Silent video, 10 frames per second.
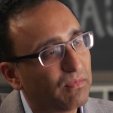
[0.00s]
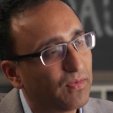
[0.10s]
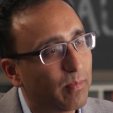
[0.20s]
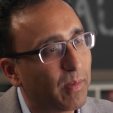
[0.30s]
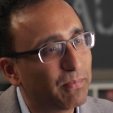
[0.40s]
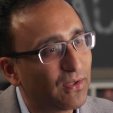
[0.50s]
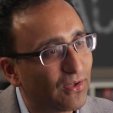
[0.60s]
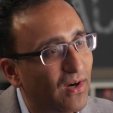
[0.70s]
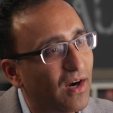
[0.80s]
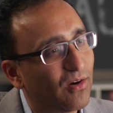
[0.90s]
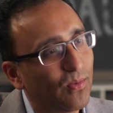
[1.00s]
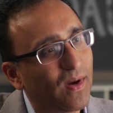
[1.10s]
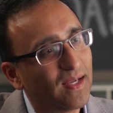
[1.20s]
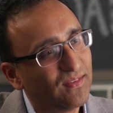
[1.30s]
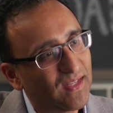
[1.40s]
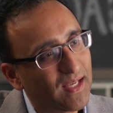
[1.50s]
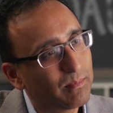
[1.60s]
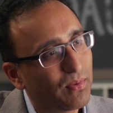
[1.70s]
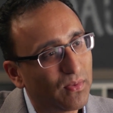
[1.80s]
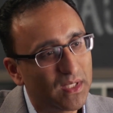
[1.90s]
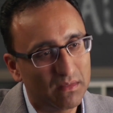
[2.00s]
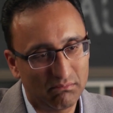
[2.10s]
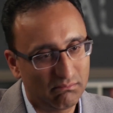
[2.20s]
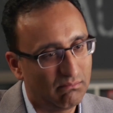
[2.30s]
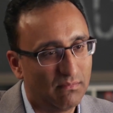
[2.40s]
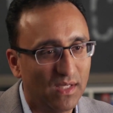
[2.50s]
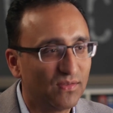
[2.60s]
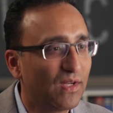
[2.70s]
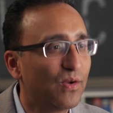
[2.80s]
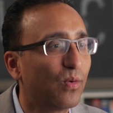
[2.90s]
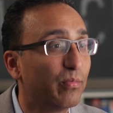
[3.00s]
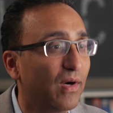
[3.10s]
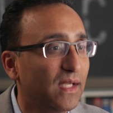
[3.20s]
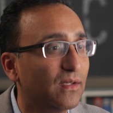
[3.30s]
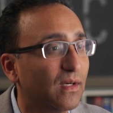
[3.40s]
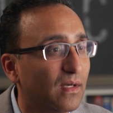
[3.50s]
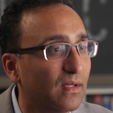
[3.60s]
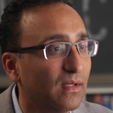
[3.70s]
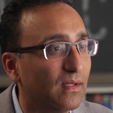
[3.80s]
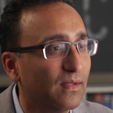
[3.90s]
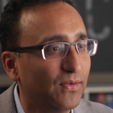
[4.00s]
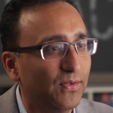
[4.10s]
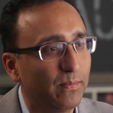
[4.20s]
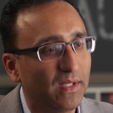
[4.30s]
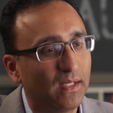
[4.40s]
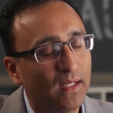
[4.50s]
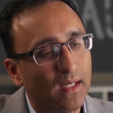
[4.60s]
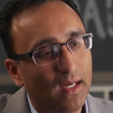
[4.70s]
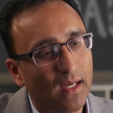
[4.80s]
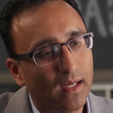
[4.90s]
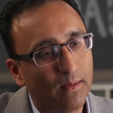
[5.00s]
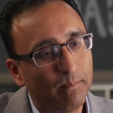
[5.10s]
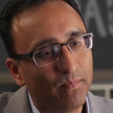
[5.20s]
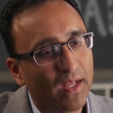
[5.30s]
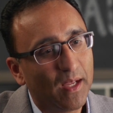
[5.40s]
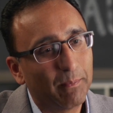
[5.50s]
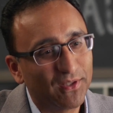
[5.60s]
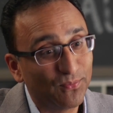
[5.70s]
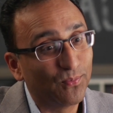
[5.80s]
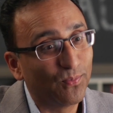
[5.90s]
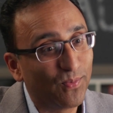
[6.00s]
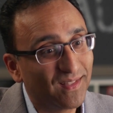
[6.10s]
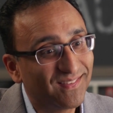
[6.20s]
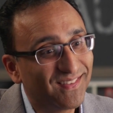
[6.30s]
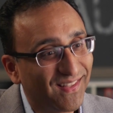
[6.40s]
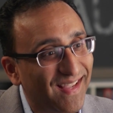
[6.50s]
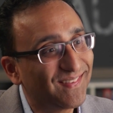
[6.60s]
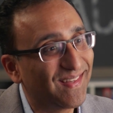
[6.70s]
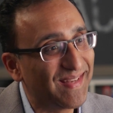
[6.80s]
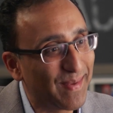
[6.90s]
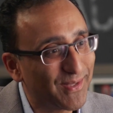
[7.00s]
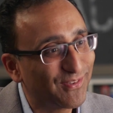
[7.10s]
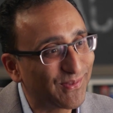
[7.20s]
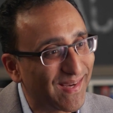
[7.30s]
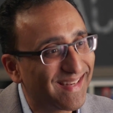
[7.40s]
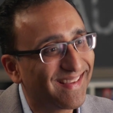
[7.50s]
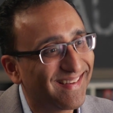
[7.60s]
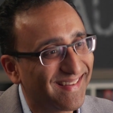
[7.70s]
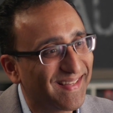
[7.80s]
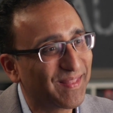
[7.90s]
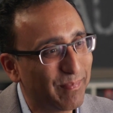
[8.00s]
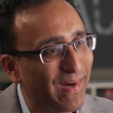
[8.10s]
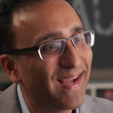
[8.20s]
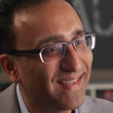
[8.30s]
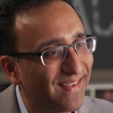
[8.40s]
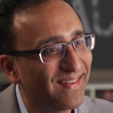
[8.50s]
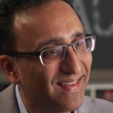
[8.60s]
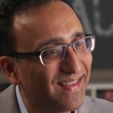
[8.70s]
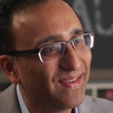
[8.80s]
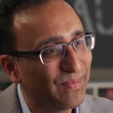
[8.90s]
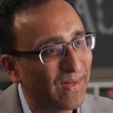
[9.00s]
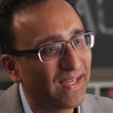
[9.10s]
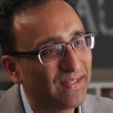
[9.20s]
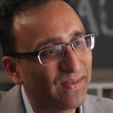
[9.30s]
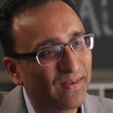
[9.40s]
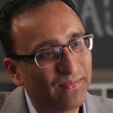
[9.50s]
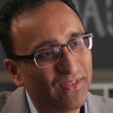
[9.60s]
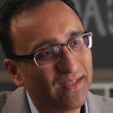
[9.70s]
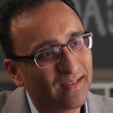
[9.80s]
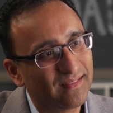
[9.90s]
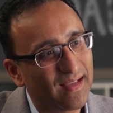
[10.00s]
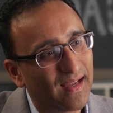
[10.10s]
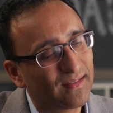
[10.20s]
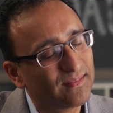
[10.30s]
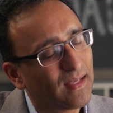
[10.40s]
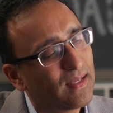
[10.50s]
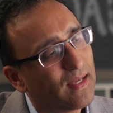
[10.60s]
from a pure roi standpoint it's a no-brainer to me um, but one still has to demonstrate it and get the buy-in right of the execs